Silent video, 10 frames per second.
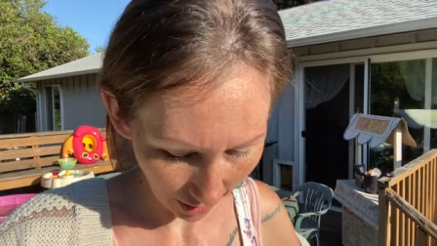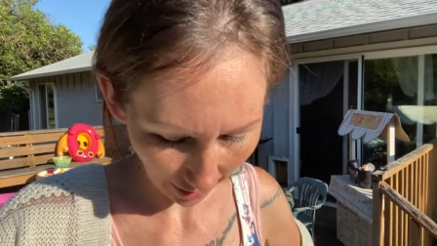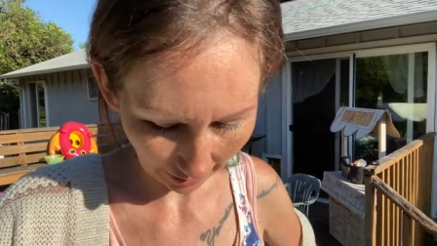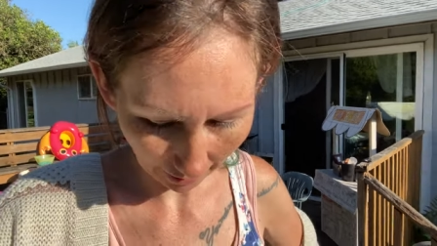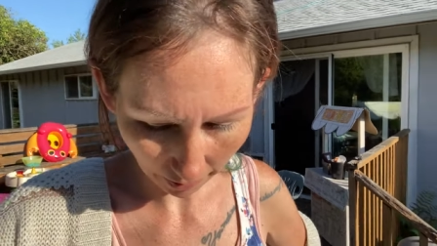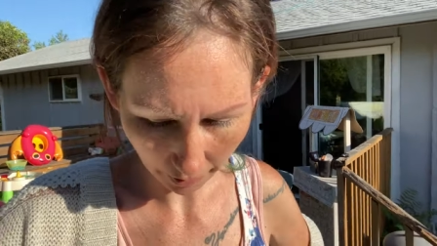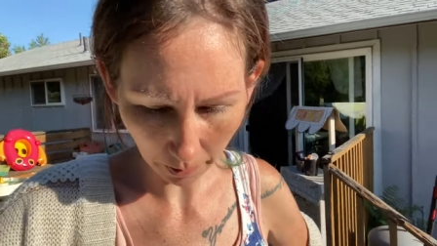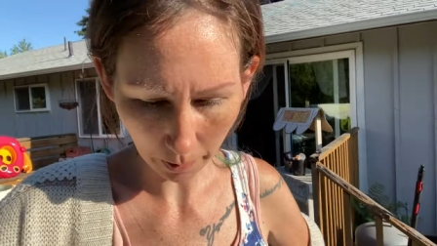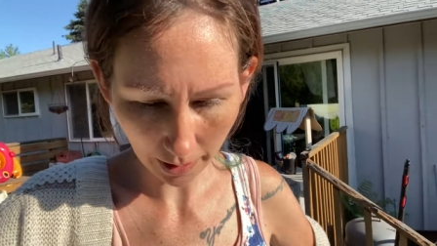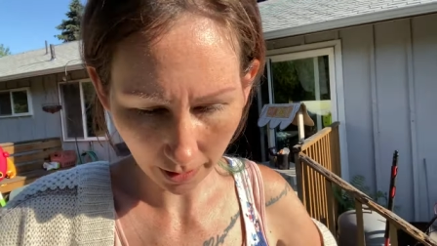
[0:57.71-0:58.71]
I love it
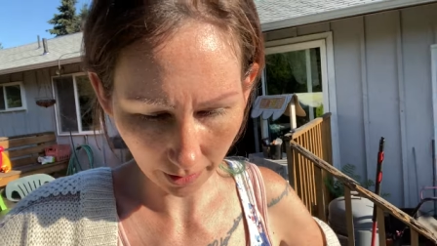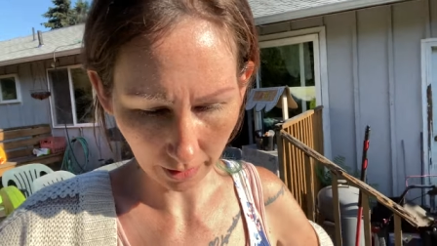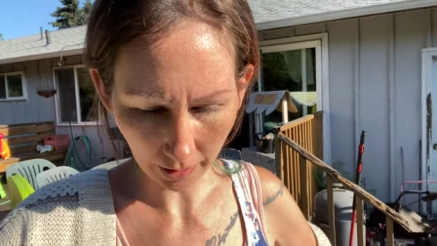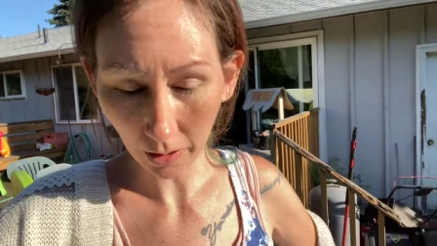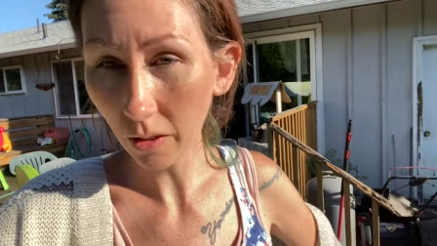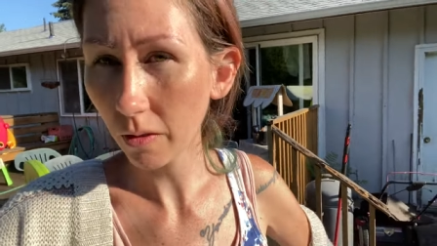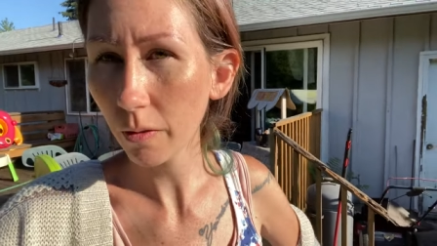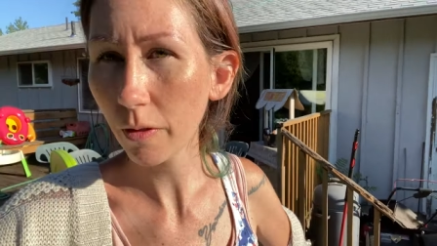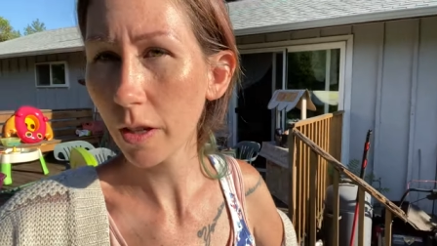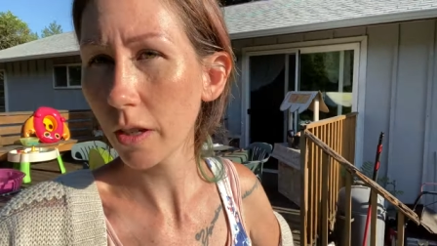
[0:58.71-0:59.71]
because I don't
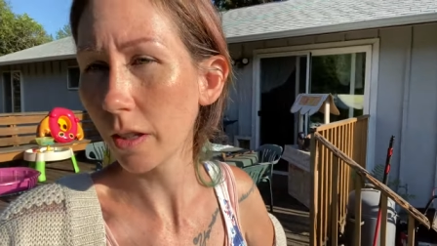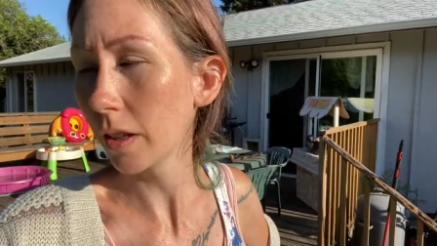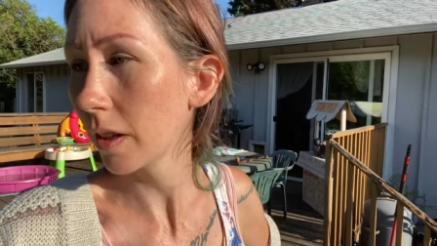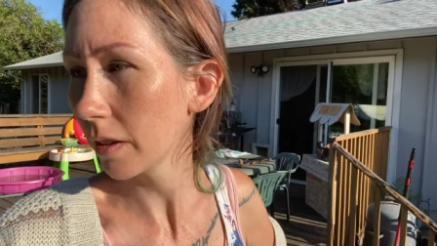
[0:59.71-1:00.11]
feel